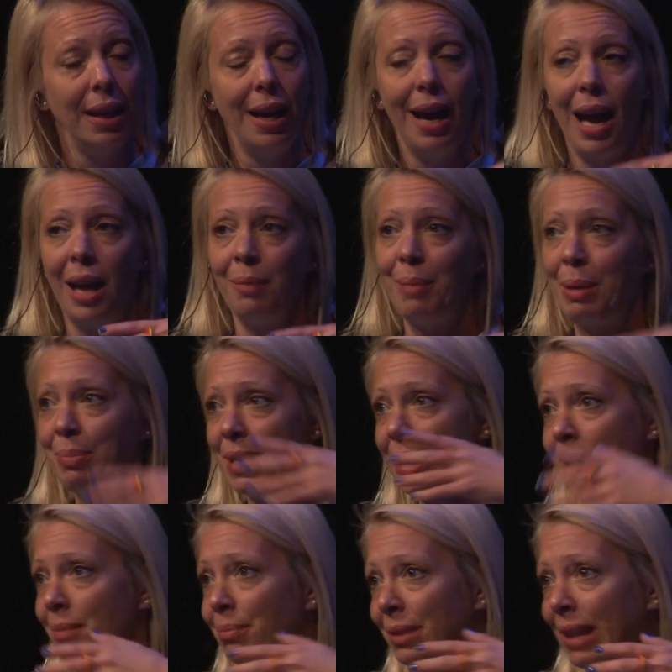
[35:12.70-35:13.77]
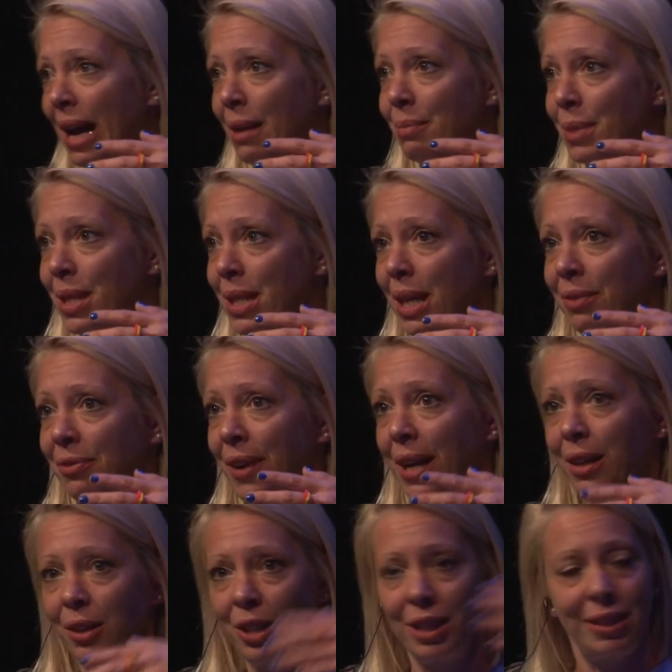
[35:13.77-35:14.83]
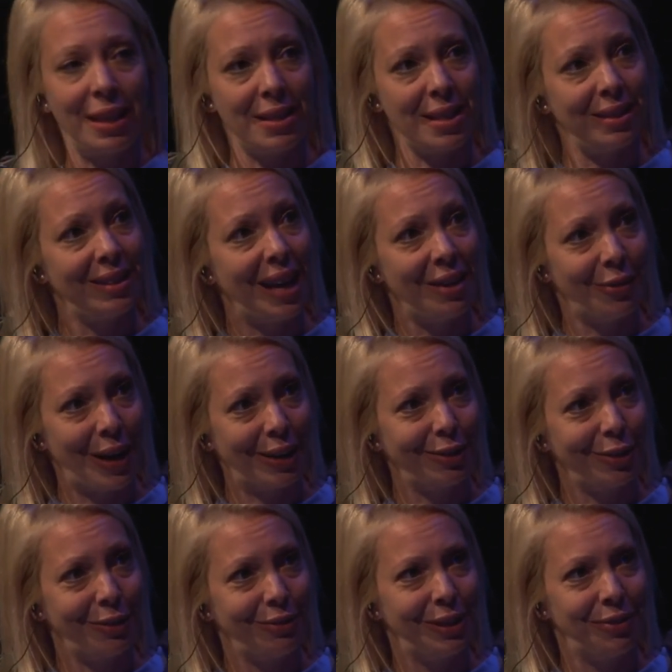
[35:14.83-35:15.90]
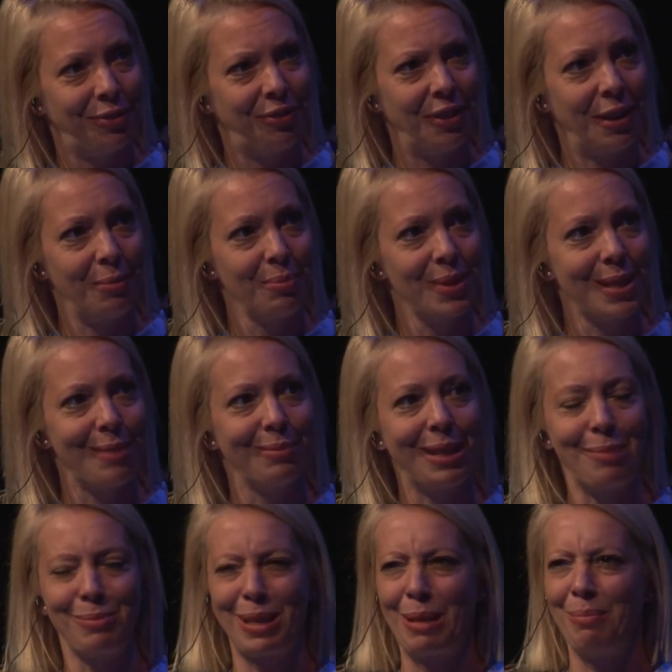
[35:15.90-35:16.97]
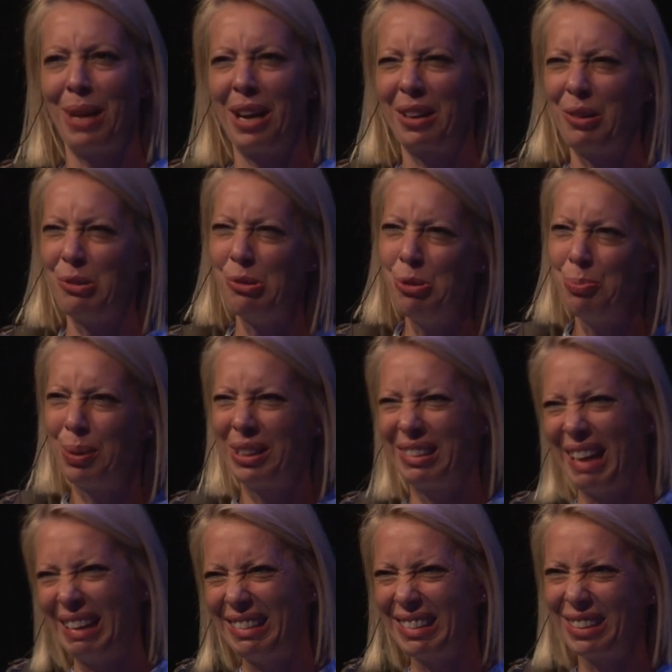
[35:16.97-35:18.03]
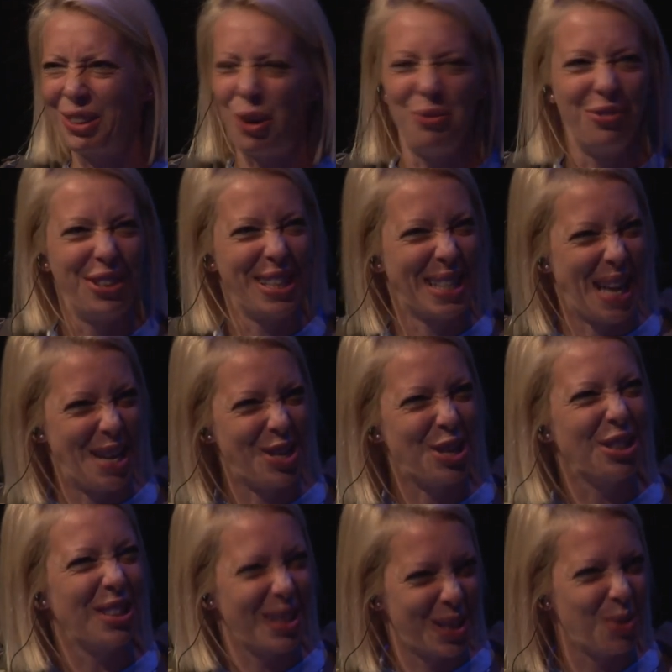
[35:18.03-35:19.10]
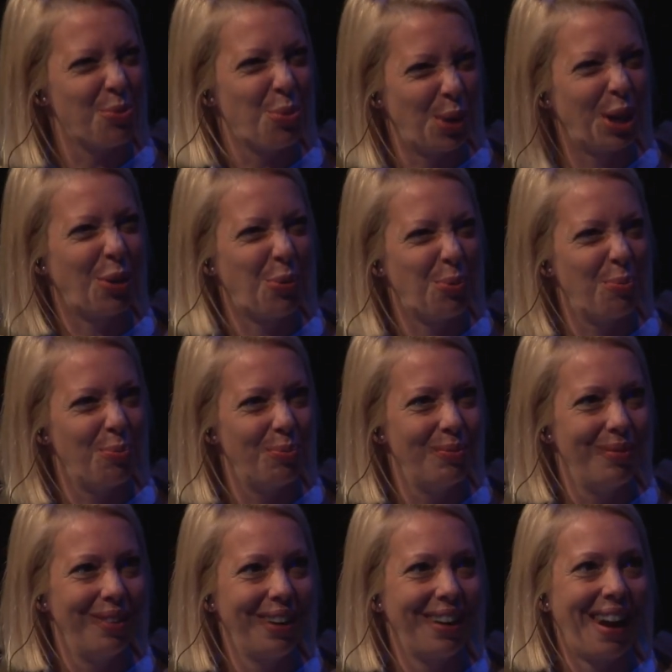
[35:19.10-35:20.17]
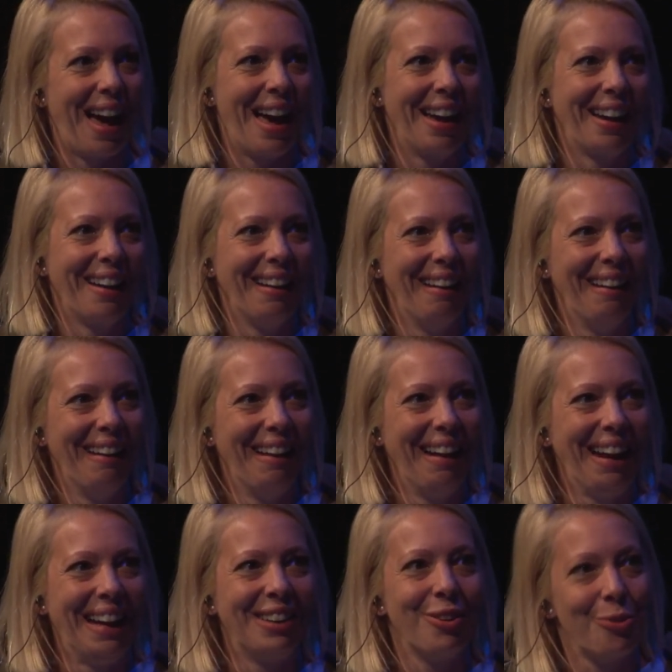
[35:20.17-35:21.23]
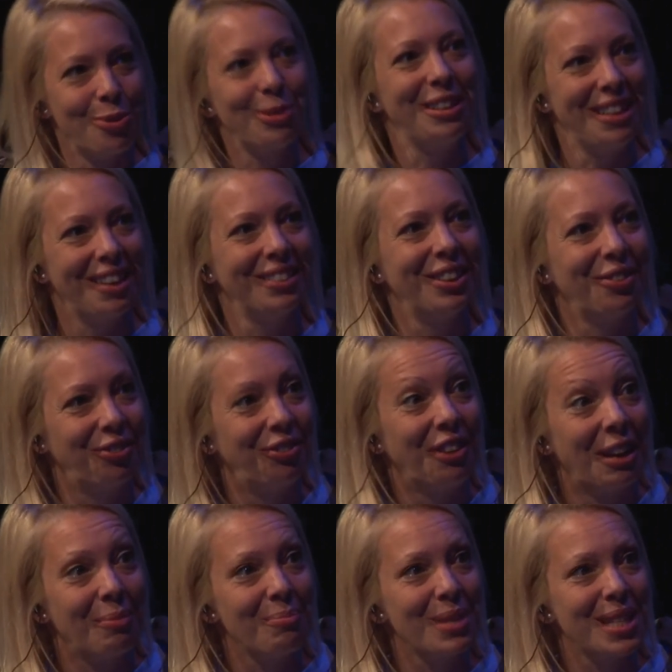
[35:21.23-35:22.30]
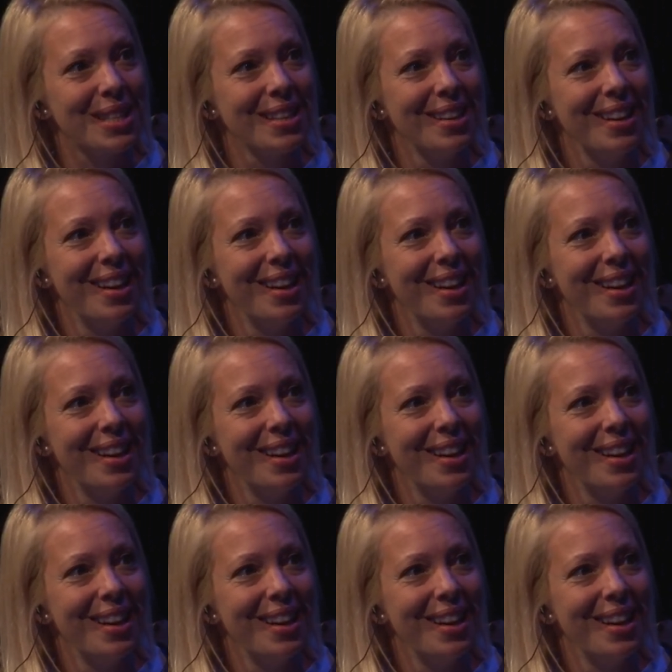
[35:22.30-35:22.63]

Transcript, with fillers: And maybe sometimes, if I look at as a director of the film, sometimes I'm like, oh, but that conversation doesn't work like in all the other films.